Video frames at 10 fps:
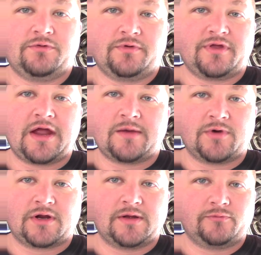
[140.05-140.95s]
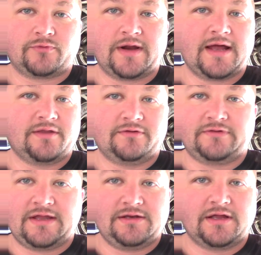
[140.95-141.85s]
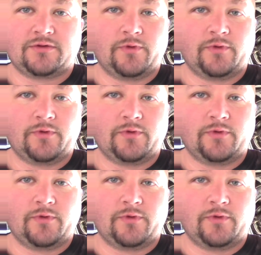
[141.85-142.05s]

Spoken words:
it with a hammer, it comes right out, this, that, and the other.